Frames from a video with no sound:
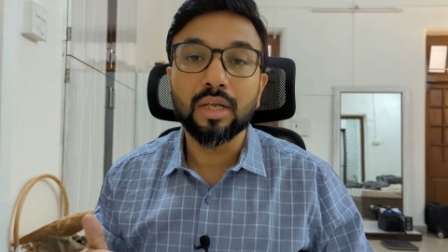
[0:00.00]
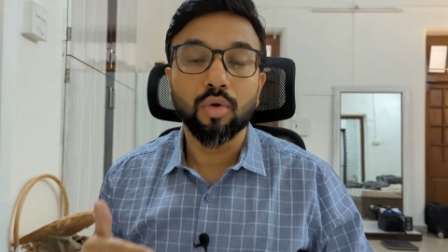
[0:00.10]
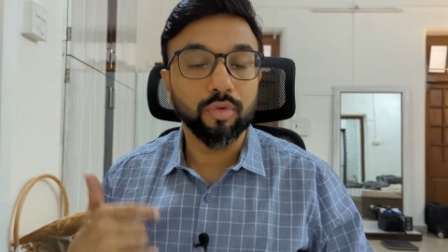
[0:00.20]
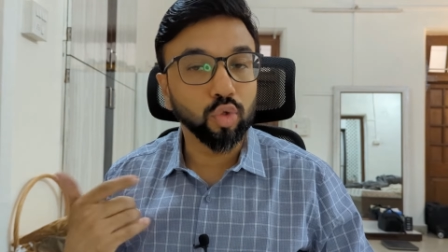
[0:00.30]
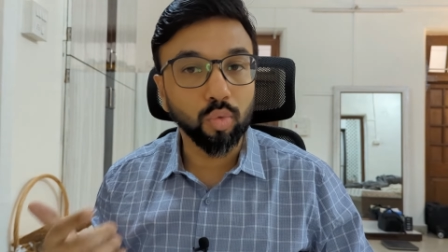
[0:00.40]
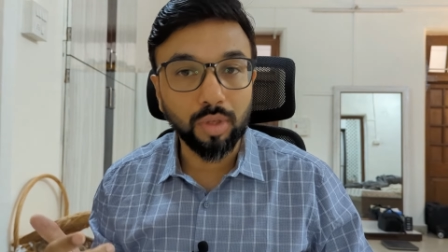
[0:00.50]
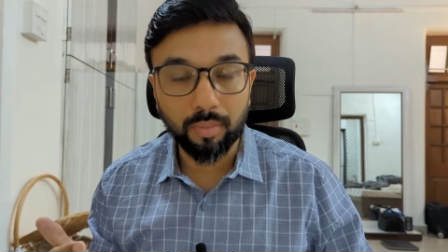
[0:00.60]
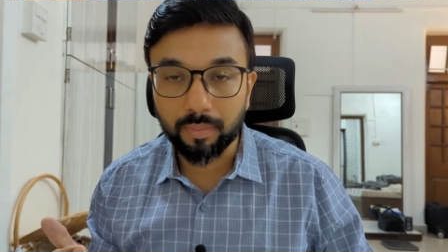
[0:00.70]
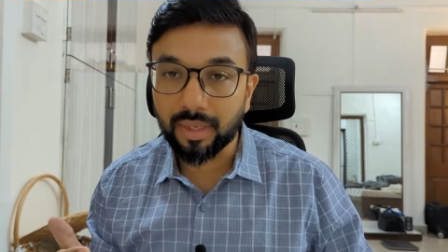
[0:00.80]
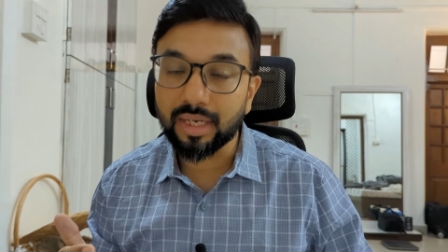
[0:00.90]
with whom you are
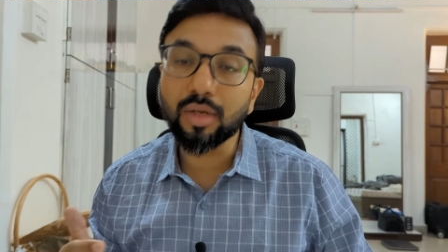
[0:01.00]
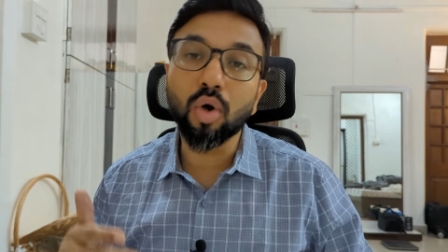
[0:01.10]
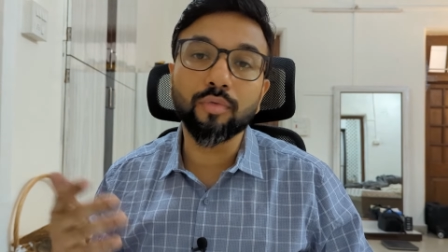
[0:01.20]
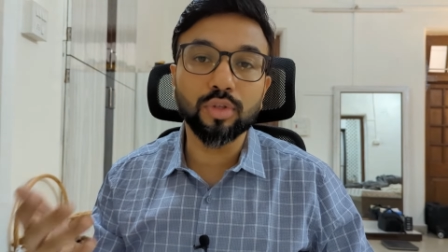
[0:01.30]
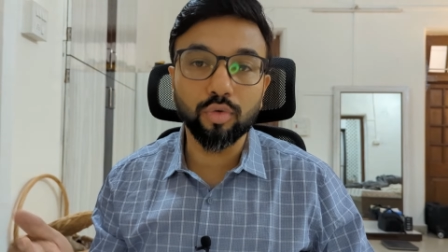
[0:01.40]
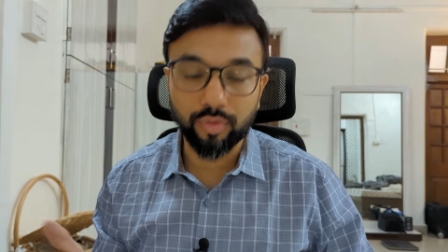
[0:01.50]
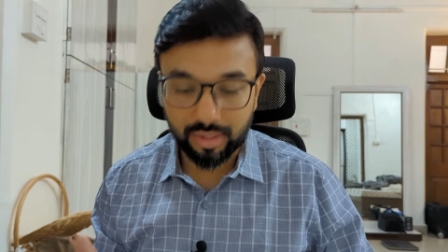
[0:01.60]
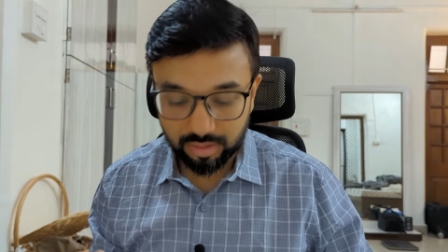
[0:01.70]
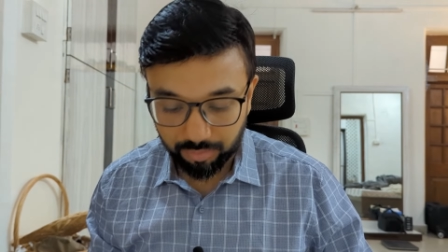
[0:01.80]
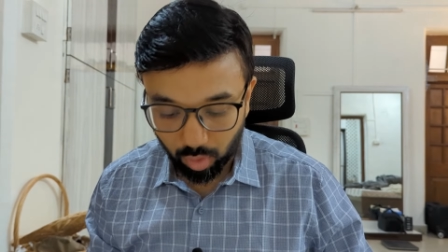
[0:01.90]
preparing, or with your
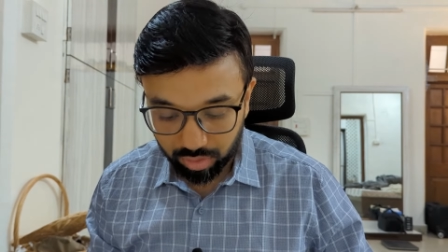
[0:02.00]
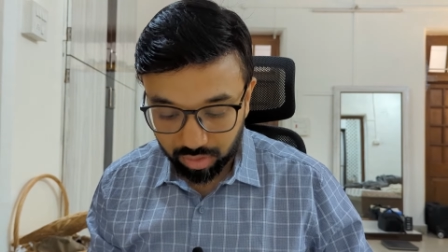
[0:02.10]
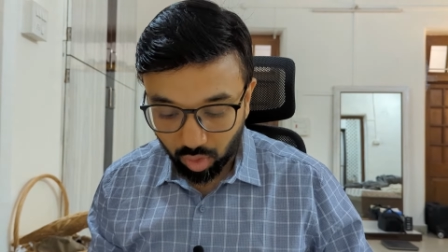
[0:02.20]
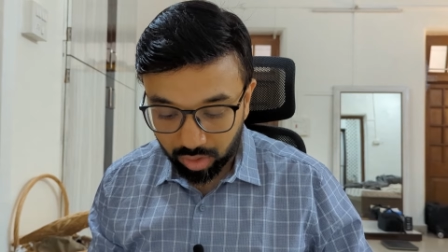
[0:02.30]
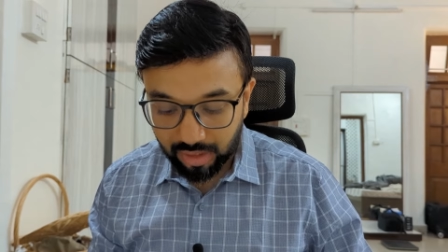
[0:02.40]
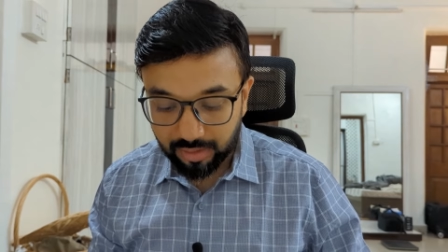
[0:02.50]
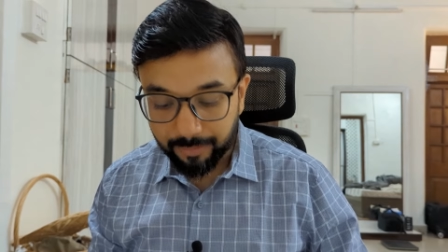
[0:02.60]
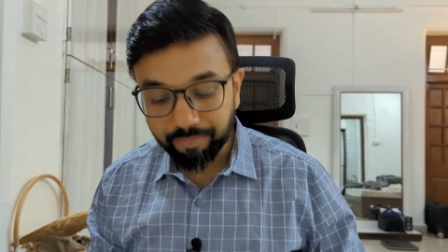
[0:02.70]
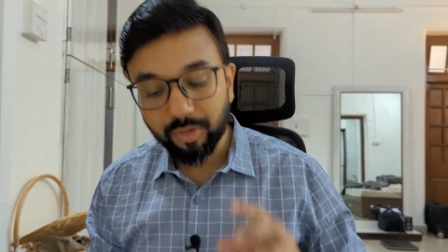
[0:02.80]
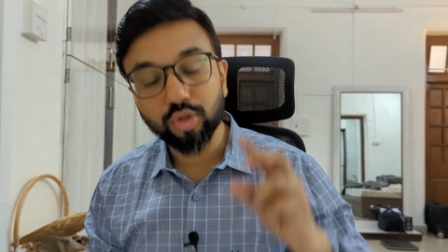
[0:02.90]
friends about it. Alright,
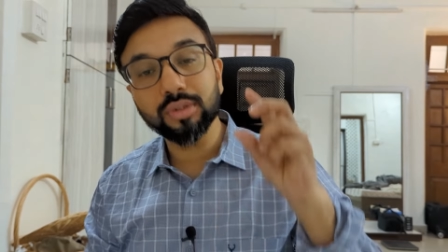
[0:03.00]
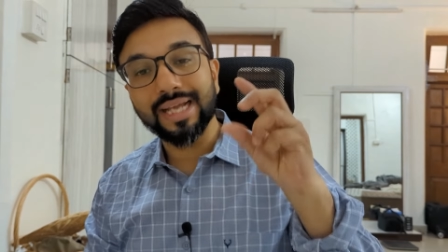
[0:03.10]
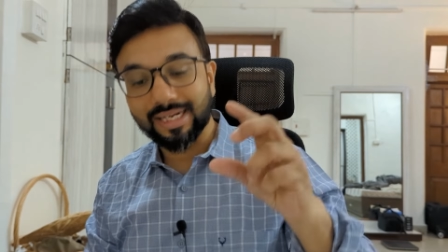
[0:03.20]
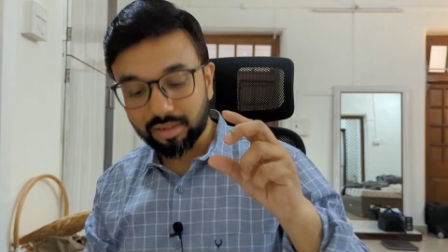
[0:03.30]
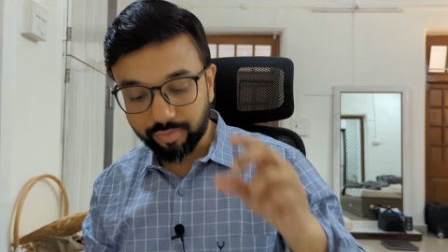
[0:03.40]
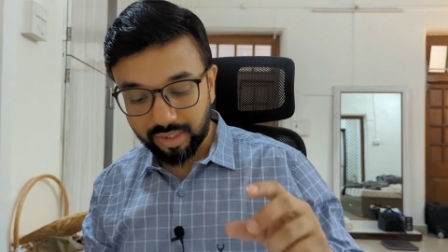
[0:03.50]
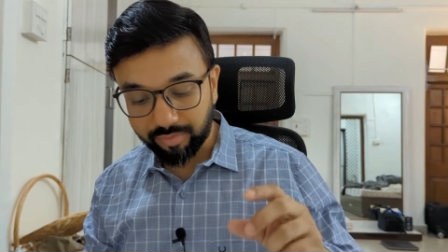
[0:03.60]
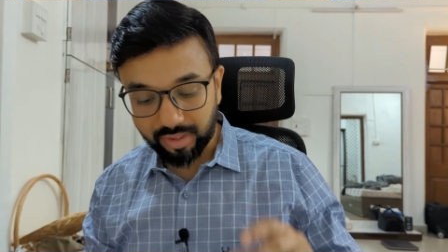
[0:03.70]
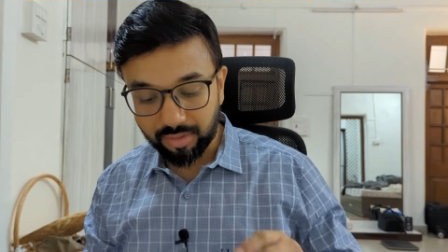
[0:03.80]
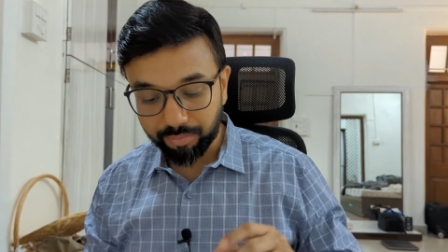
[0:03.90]
so that is very,
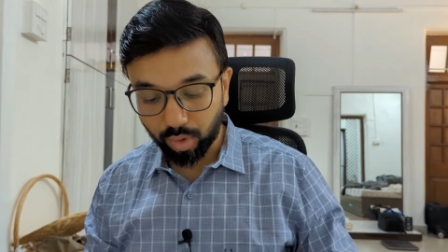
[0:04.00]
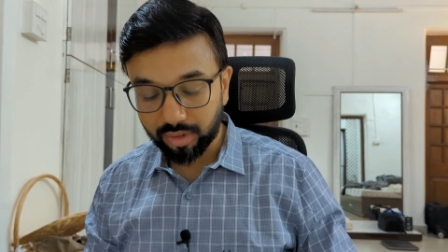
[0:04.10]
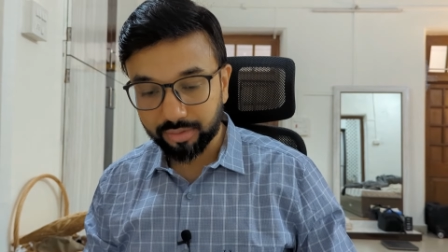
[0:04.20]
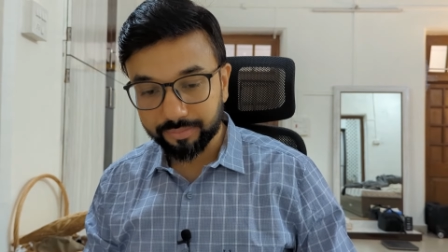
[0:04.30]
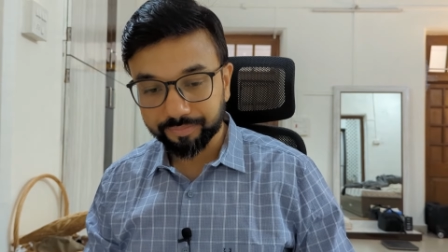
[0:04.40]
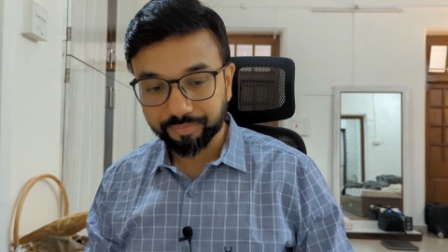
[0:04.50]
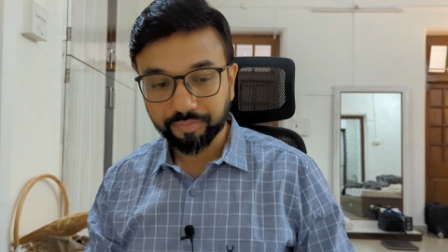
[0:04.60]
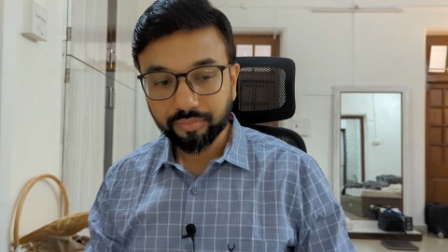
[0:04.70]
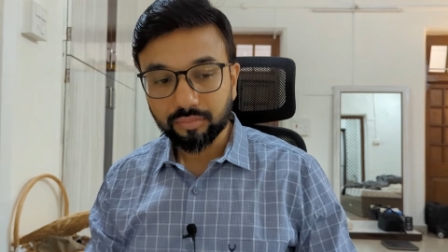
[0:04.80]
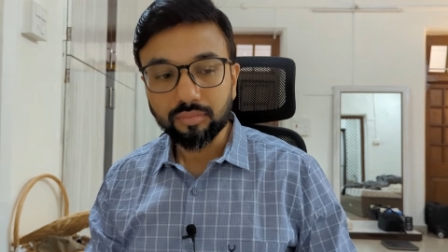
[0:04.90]
very important.
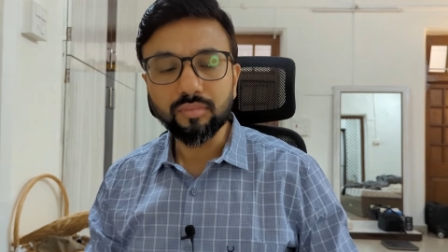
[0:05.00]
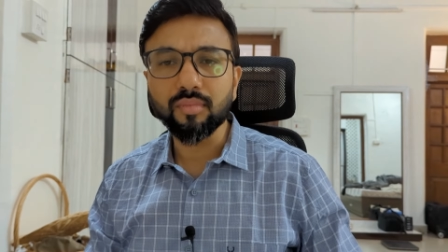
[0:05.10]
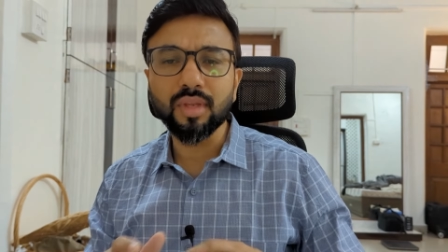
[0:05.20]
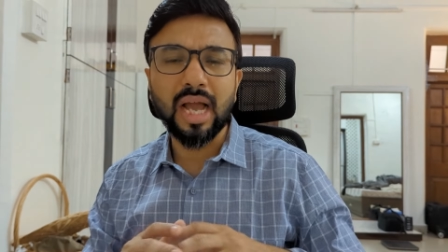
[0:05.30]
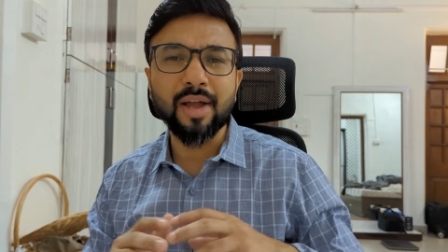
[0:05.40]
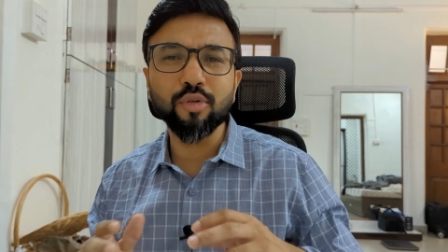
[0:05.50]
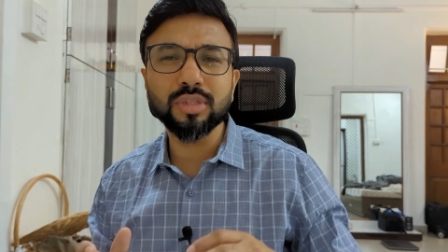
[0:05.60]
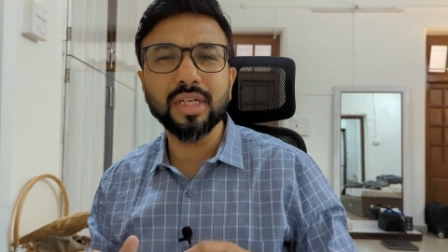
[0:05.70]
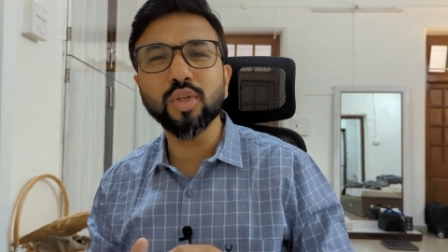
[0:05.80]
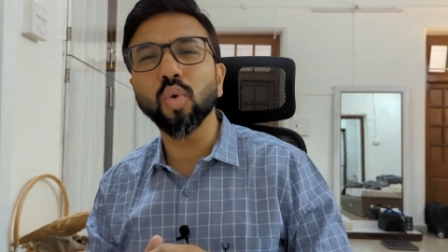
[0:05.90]
I would
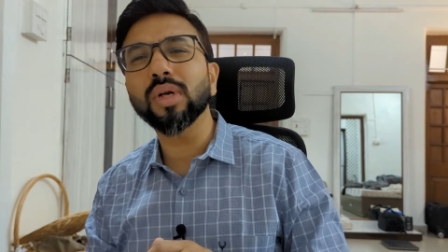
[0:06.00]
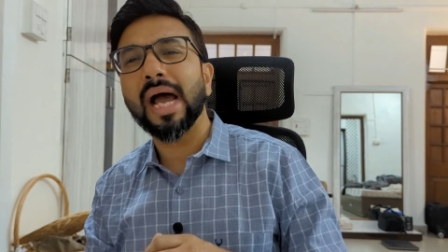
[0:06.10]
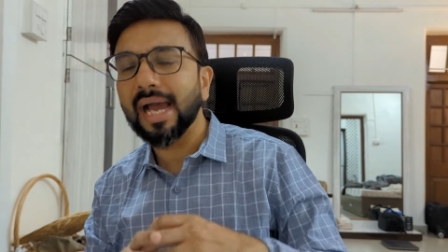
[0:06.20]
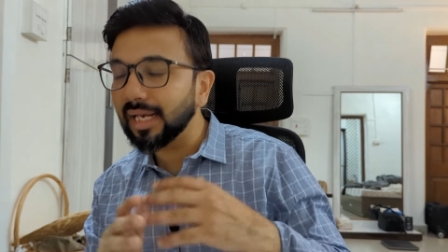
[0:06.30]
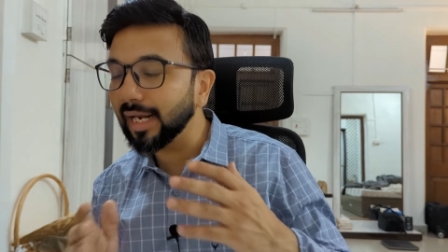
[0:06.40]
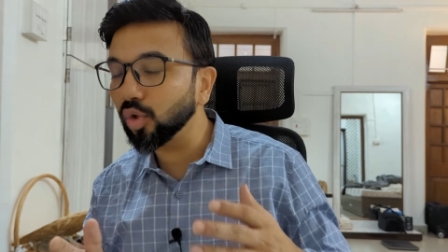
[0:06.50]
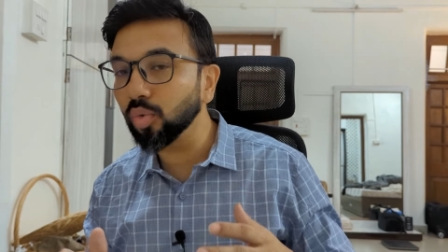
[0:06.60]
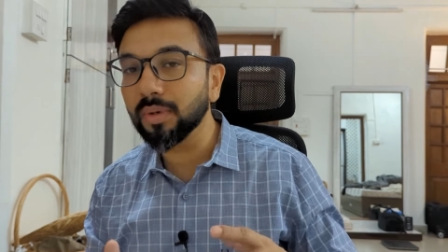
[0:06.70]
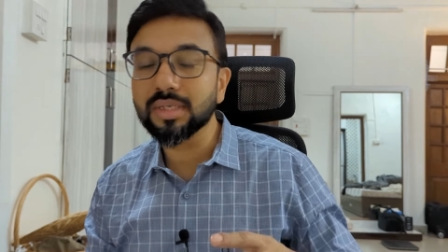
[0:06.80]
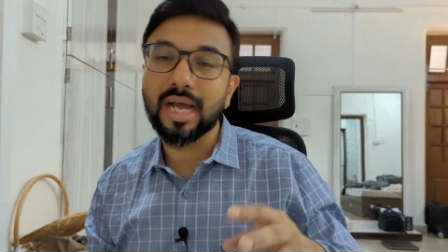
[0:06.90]
say don't highlight too
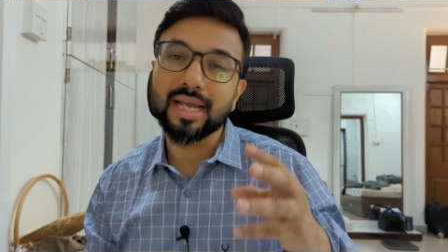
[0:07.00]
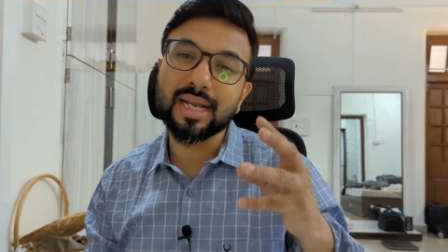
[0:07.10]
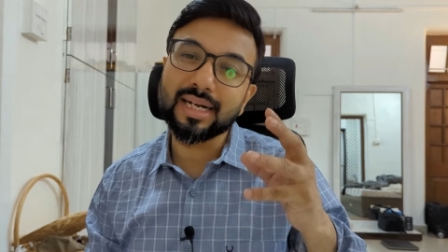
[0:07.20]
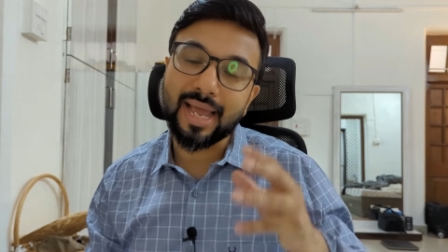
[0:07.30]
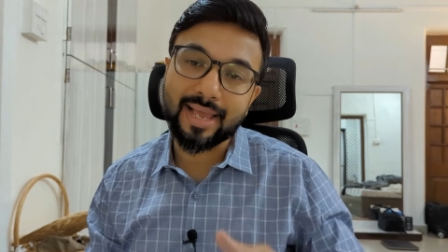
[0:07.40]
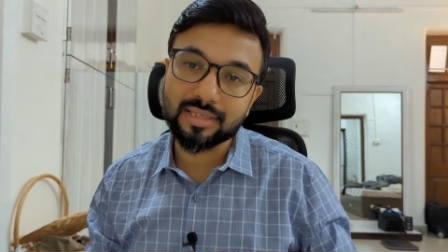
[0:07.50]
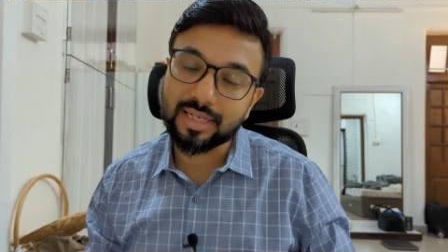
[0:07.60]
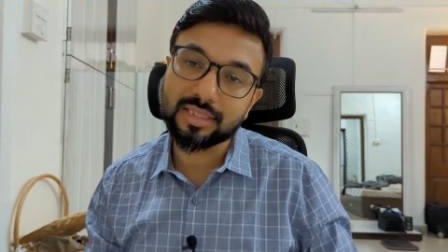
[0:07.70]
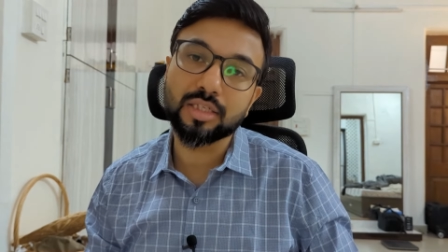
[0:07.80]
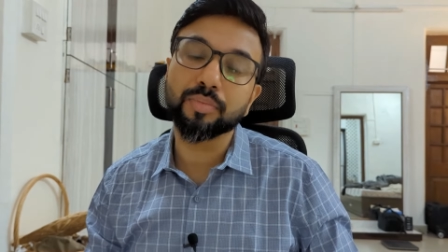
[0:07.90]
much, highlight as
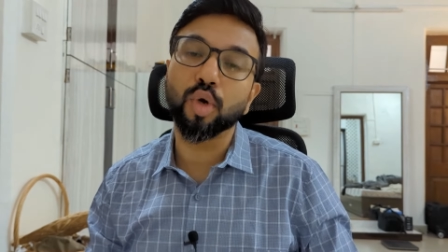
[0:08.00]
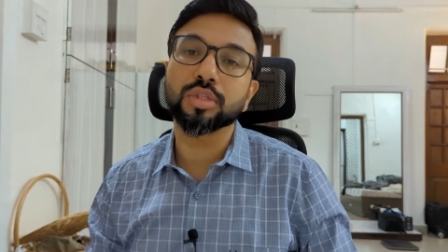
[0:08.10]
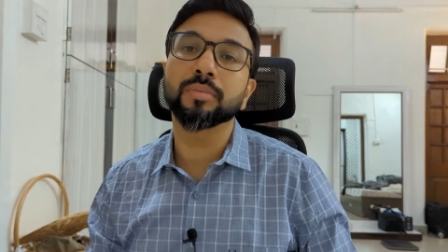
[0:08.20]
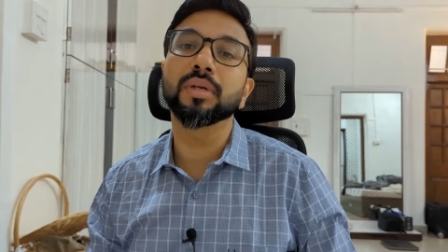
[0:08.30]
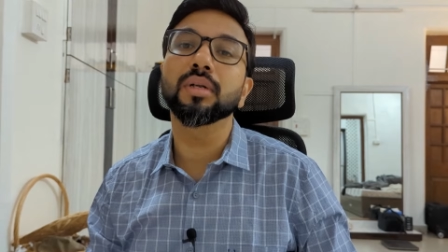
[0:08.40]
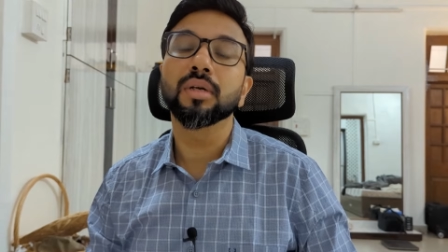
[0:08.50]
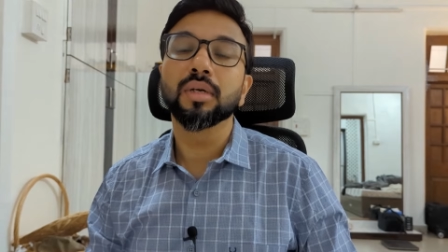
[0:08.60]
less as possible.